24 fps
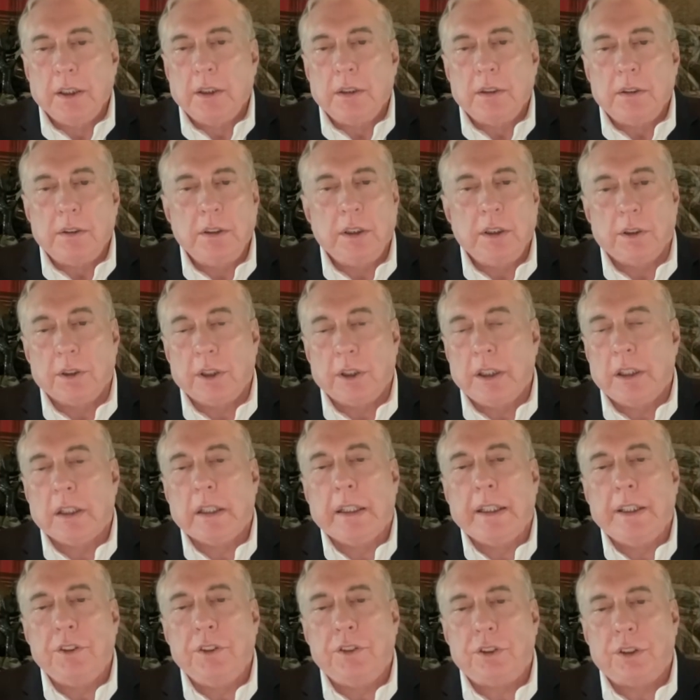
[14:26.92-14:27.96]
at
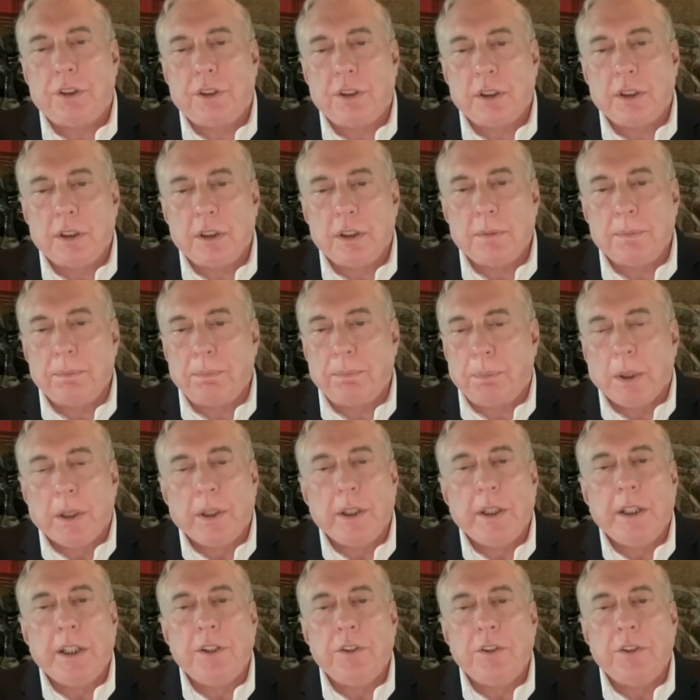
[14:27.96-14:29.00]
least
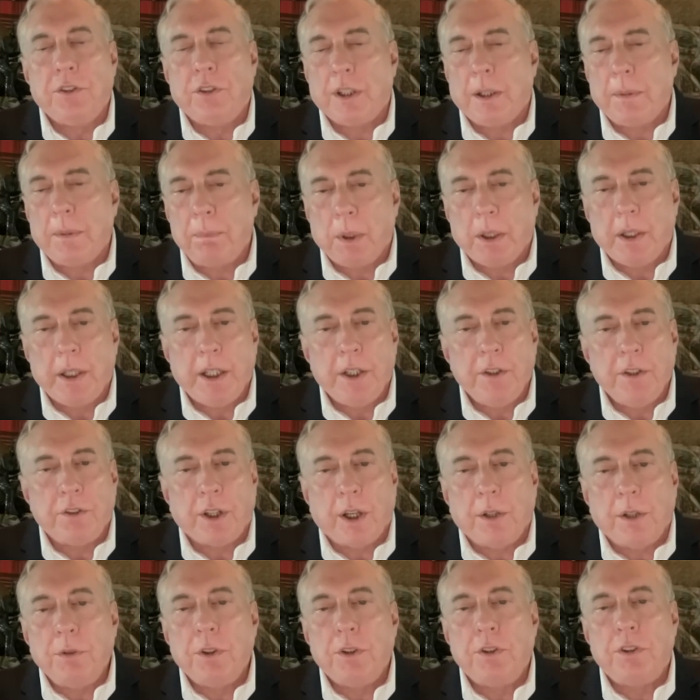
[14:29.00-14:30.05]
billions and billions,
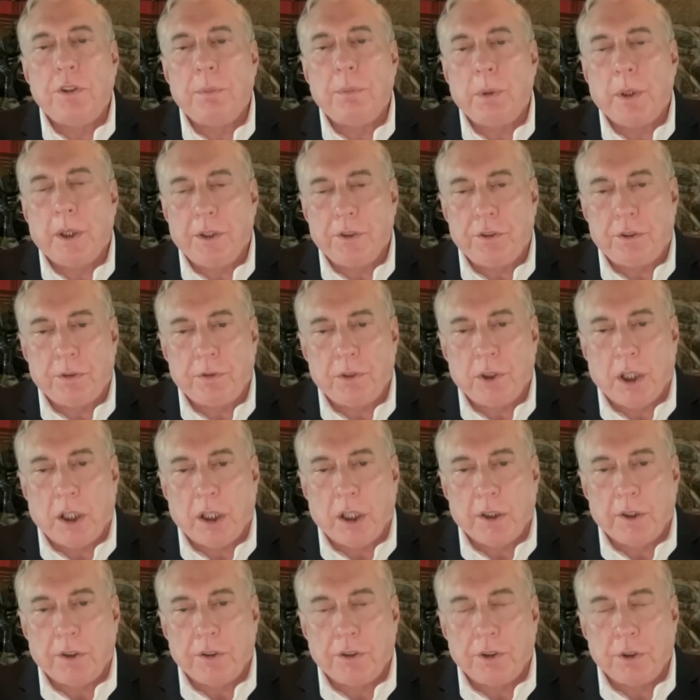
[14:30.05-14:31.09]
hundreds of billions of
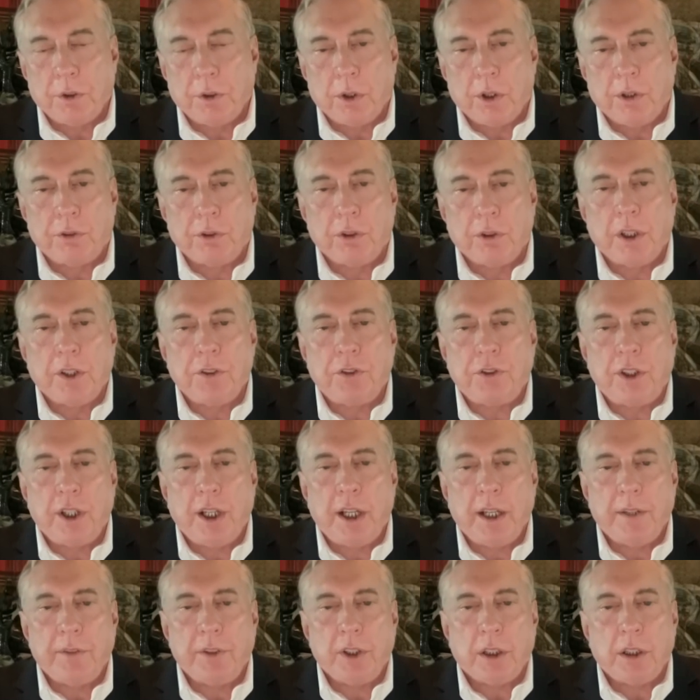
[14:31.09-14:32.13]
dollars in order for us to
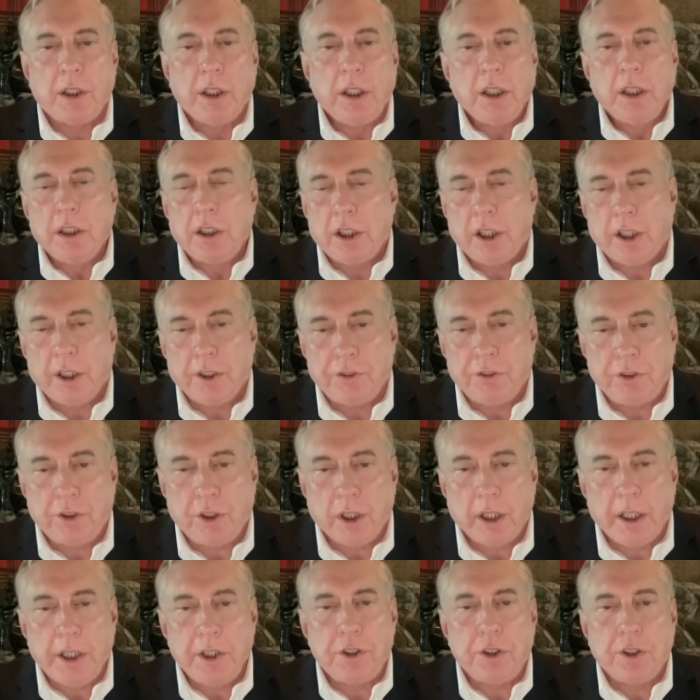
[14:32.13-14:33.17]
have the
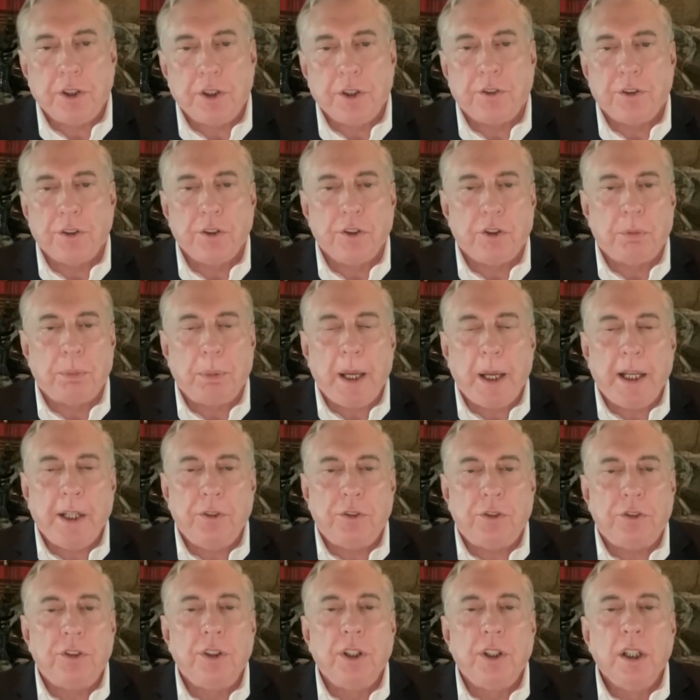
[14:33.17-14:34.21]
constellations in
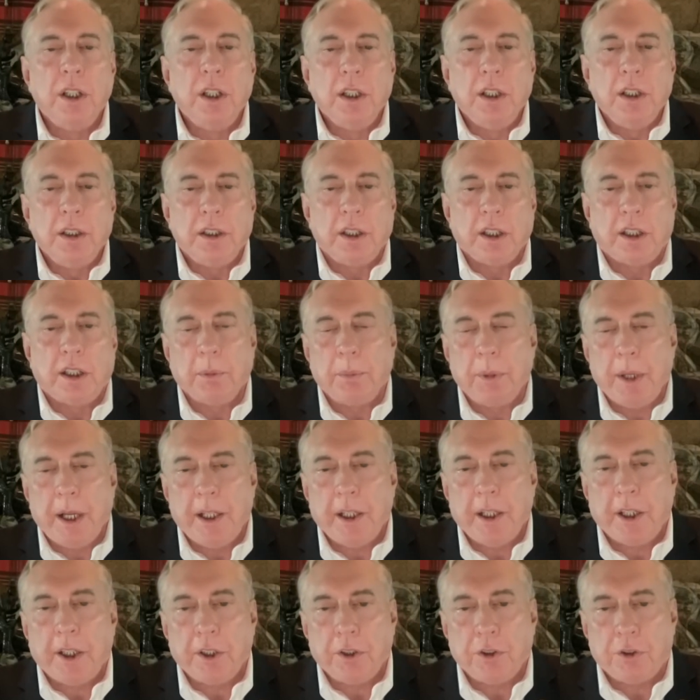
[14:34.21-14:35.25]
space, the command
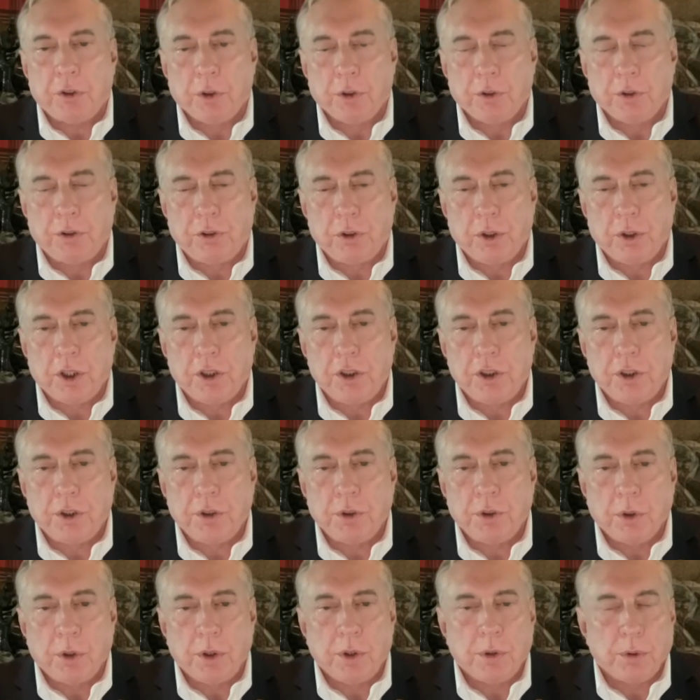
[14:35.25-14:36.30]
and control structure in
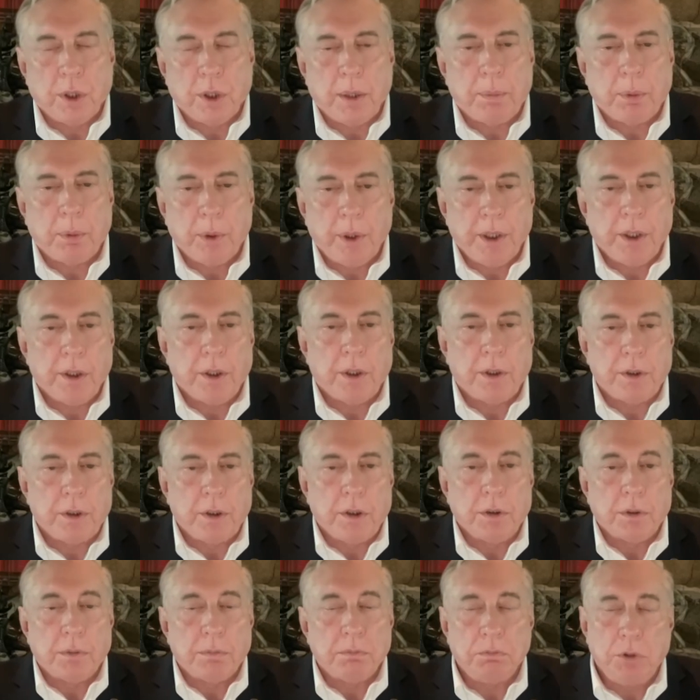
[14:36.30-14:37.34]
order to operate on our
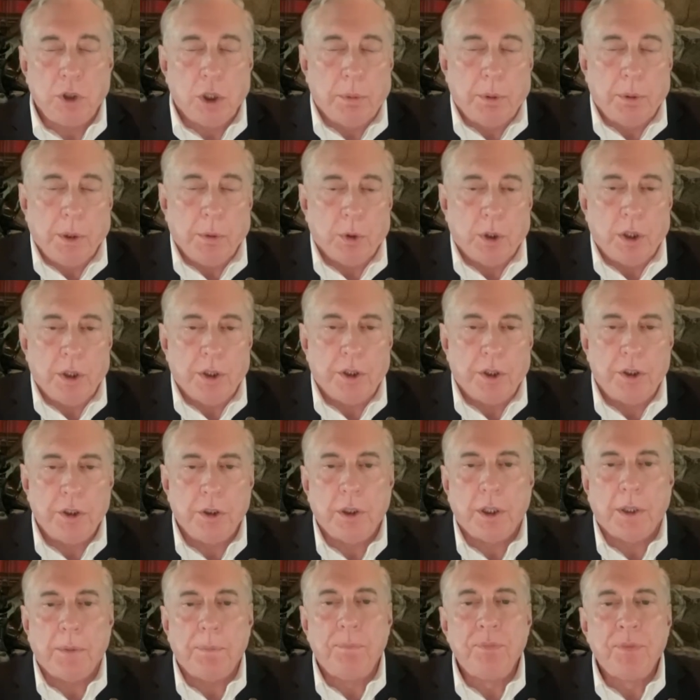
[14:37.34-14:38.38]
own. Nobody wanted to do
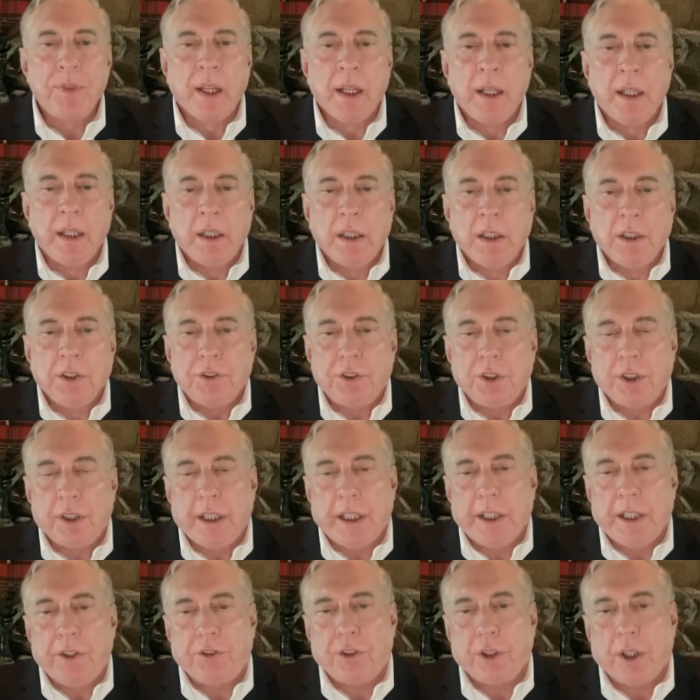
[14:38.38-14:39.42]
it. So
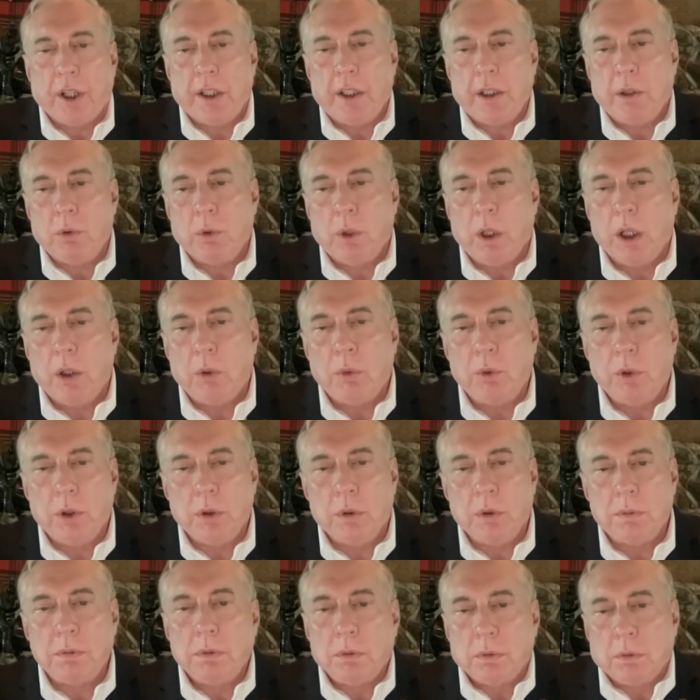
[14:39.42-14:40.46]
they decided,
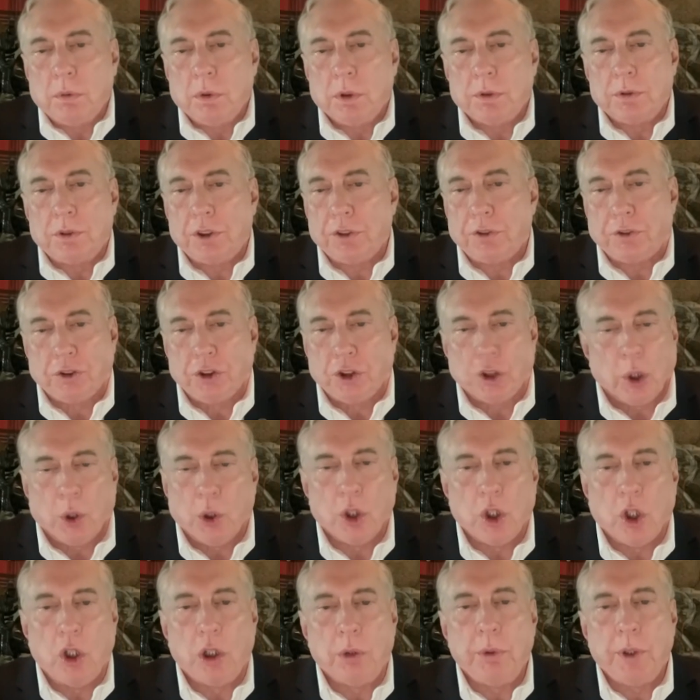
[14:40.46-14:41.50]
well, we'll just go
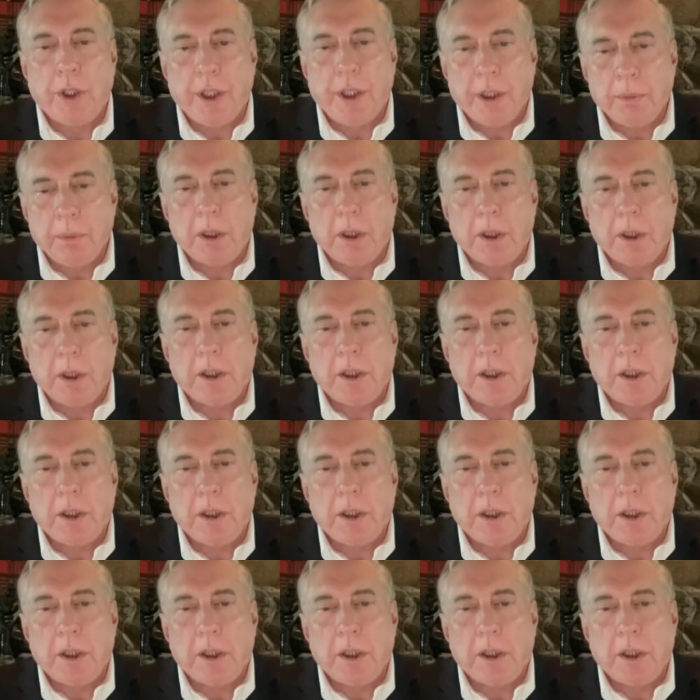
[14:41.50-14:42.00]
along with Americans